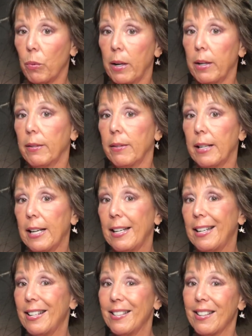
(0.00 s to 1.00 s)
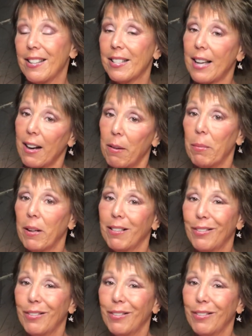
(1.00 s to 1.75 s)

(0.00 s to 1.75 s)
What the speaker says: what he eats at the second meal.